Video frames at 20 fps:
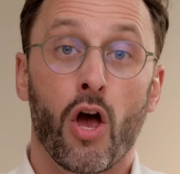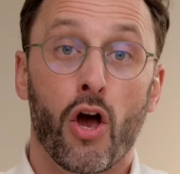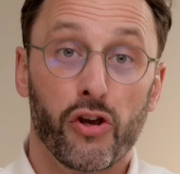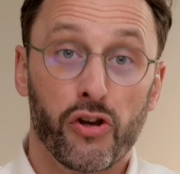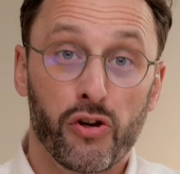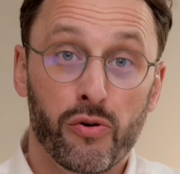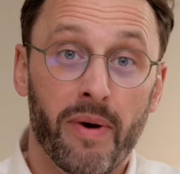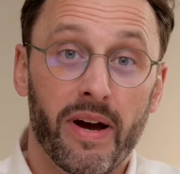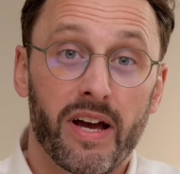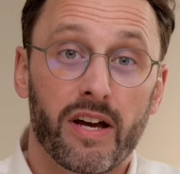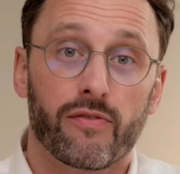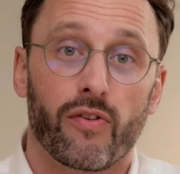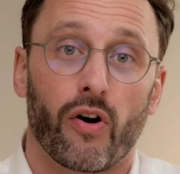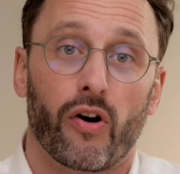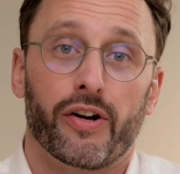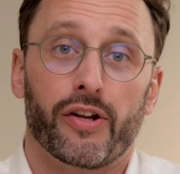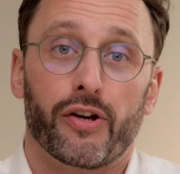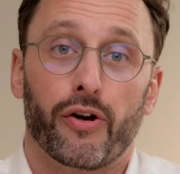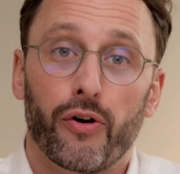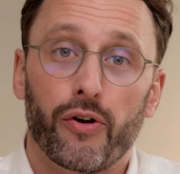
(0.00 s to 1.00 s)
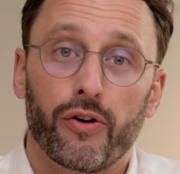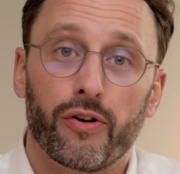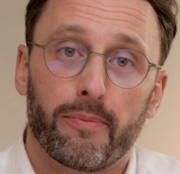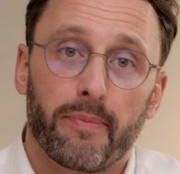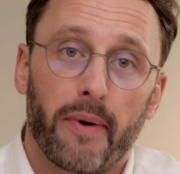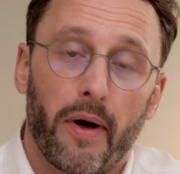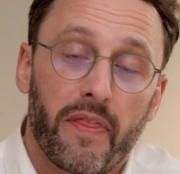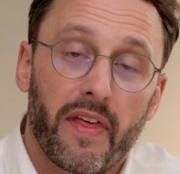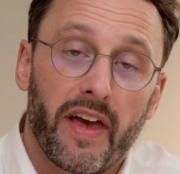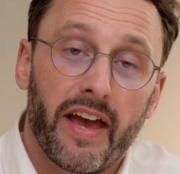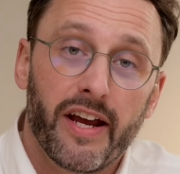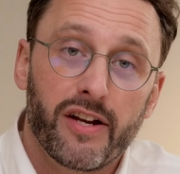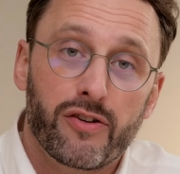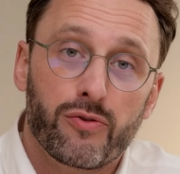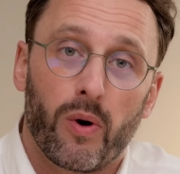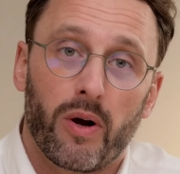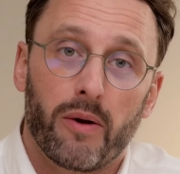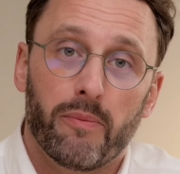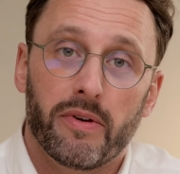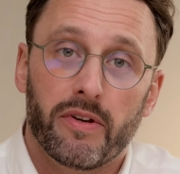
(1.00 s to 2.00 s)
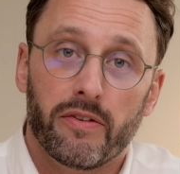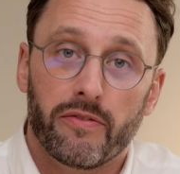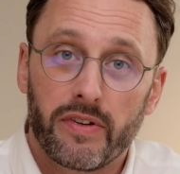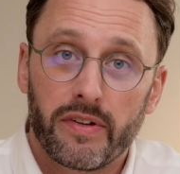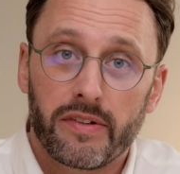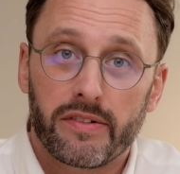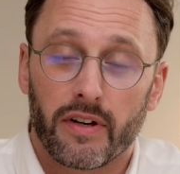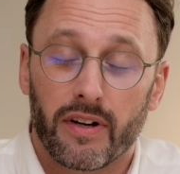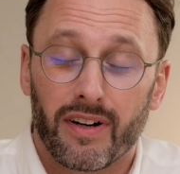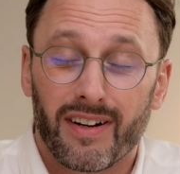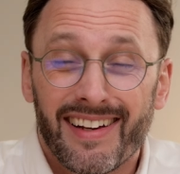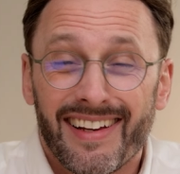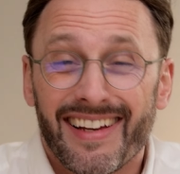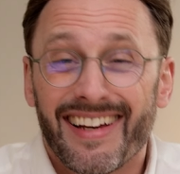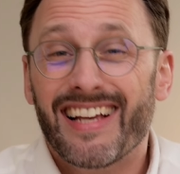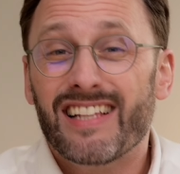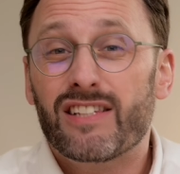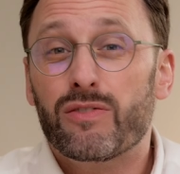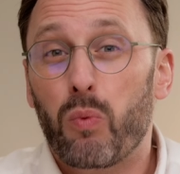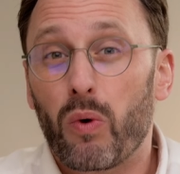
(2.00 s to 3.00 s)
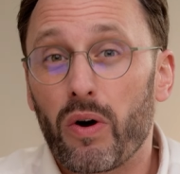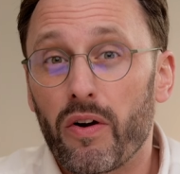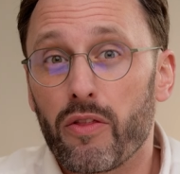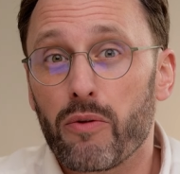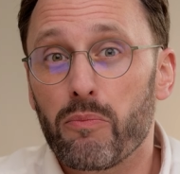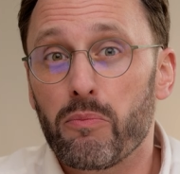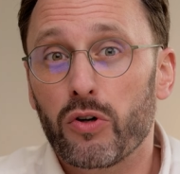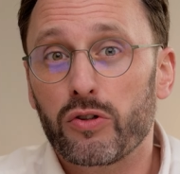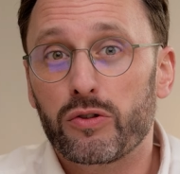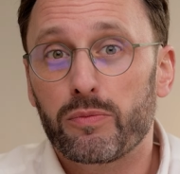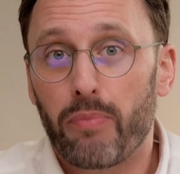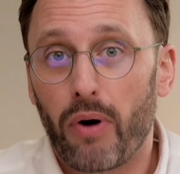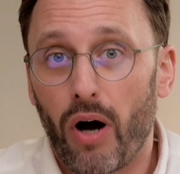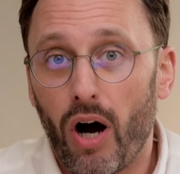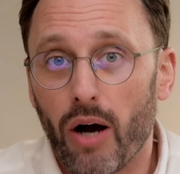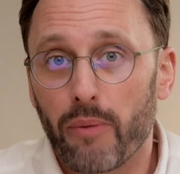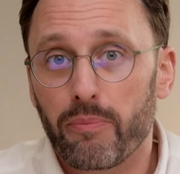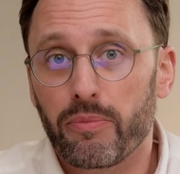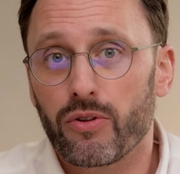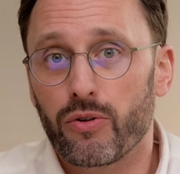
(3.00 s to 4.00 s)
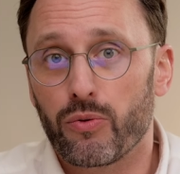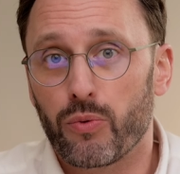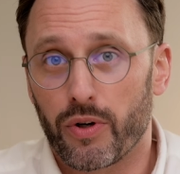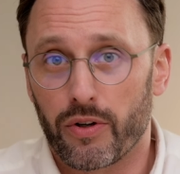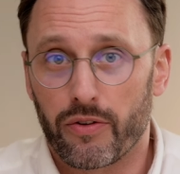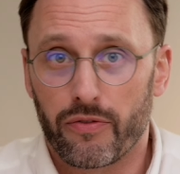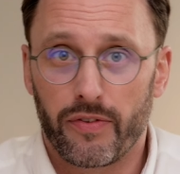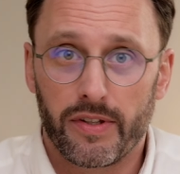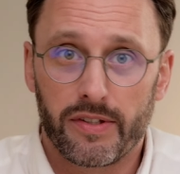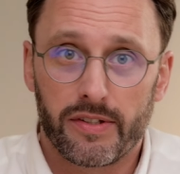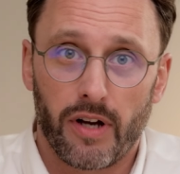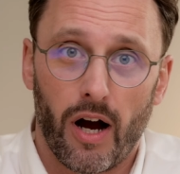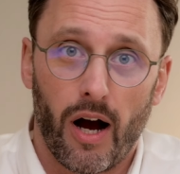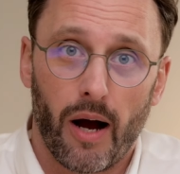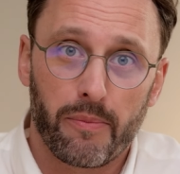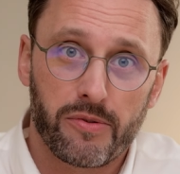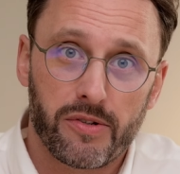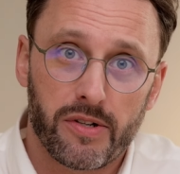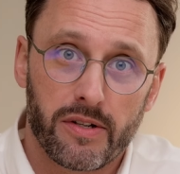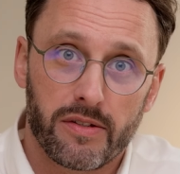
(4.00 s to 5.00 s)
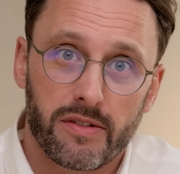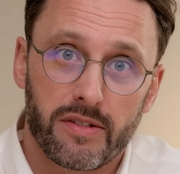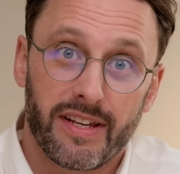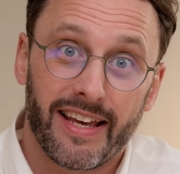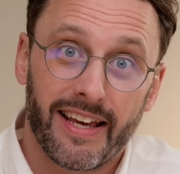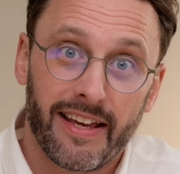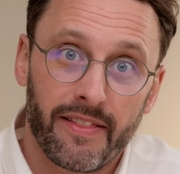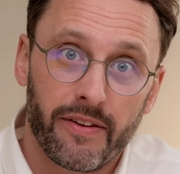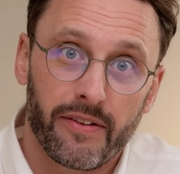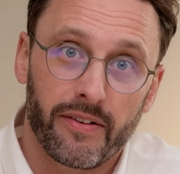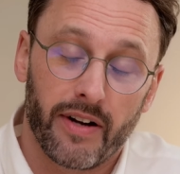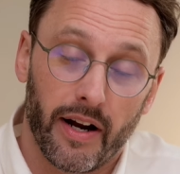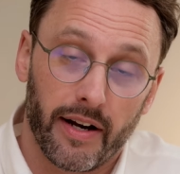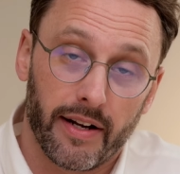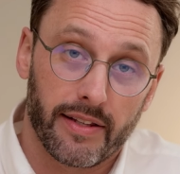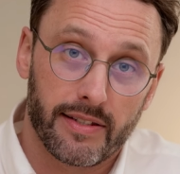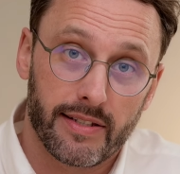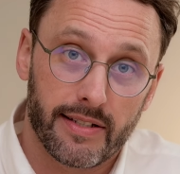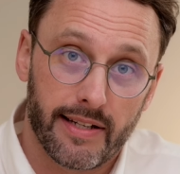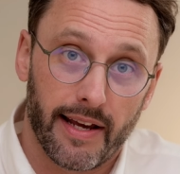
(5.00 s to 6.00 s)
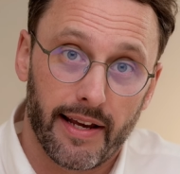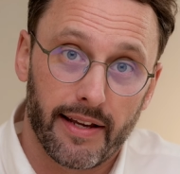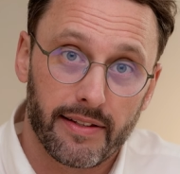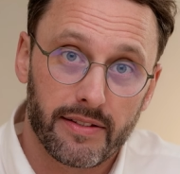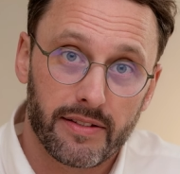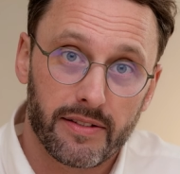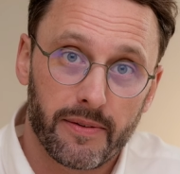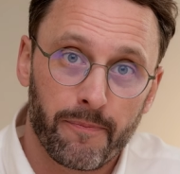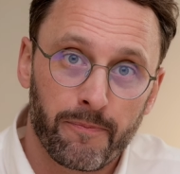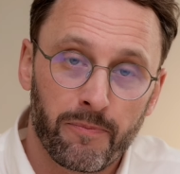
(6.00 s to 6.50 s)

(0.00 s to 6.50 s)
You may have already heard about the H1B visa. It's one of the most popular work visa options in the United States.